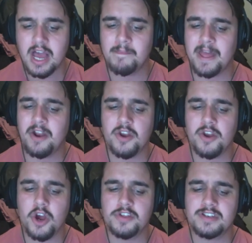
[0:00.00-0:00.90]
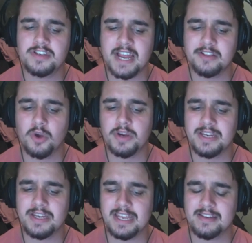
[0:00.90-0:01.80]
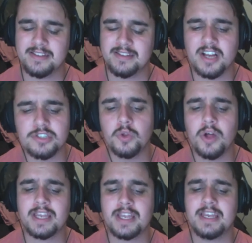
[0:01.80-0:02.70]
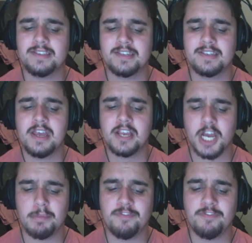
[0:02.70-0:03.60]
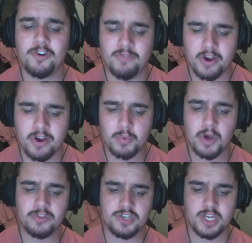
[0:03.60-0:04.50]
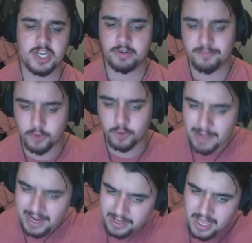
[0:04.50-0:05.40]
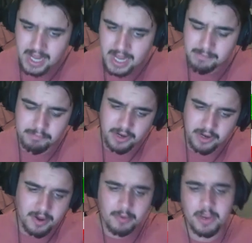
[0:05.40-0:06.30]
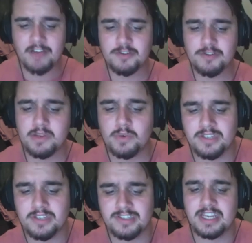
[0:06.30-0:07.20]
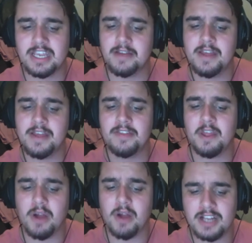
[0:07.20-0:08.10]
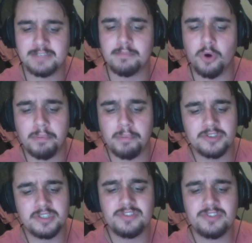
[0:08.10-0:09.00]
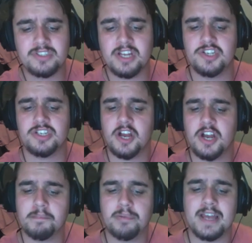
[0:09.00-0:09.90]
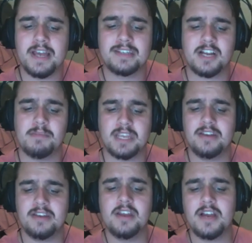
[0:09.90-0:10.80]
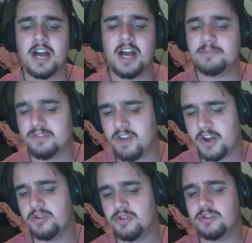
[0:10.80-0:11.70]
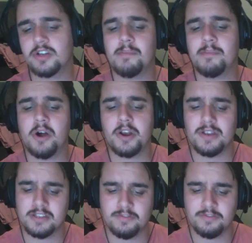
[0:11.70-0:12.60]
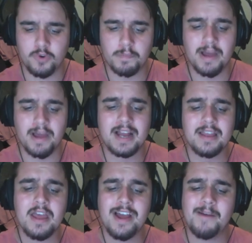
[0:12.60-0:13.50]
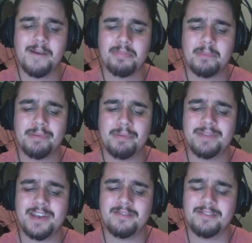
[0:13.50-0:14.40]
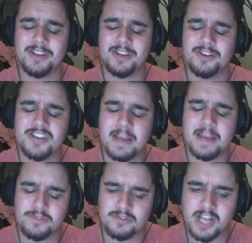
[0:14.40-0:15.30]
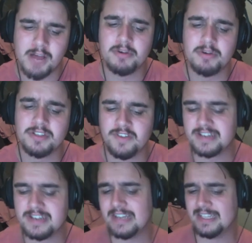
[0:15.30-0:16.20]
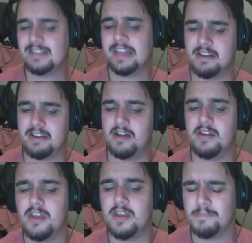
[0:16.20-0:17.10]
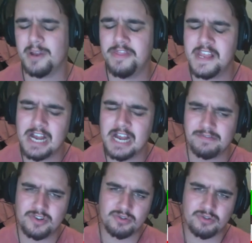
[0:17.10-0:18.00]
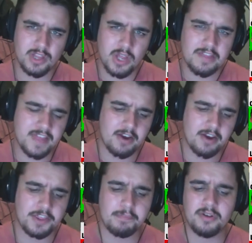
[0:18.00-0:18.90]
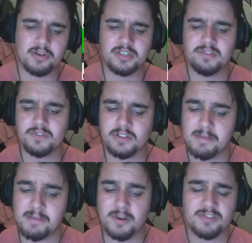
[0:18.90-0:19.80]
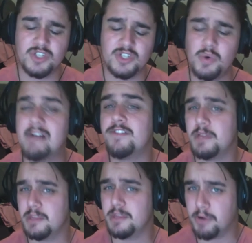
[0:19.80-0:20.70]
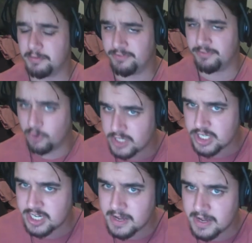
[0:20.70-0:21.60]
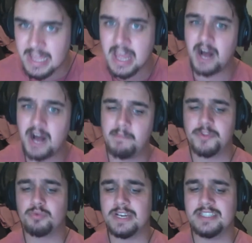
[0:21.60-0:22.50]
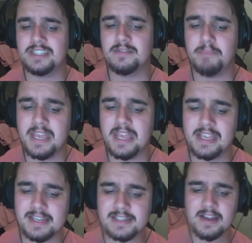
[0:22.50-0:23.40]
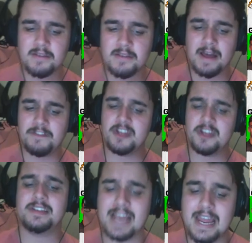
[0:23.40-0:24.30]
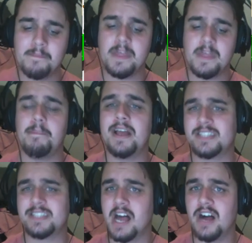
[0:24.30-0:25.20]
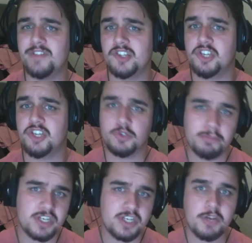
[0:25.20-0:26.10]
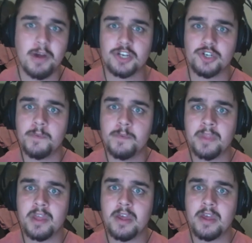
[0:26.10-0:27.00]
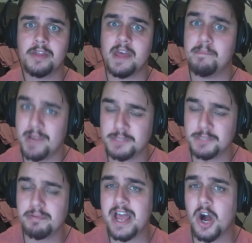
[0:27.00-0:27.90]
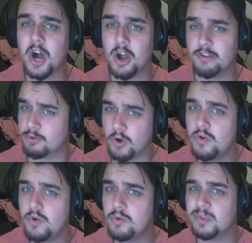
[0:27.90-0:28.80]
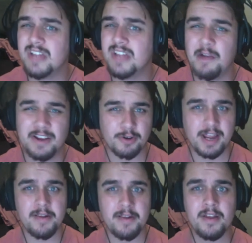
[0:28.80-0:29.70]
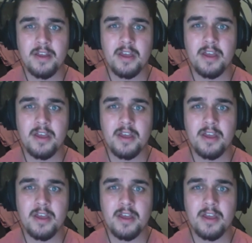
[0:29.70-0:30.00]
And I know that Daine Laurie, it does look like he's going to perform very well this year at fullback, but we have to be realistic here. There are some more positives, such as young players coming in, Stefano Utoikamanu into the forward pack. But then, you know, James Tamou is a fantastic leader. But I think I have to draw the line there at the positives for the club, and I still have them in the bottom 4 this year. The reason being is, at the end of the day, their best half last year was Benji Marshall. Their best player overall was Harry Grant.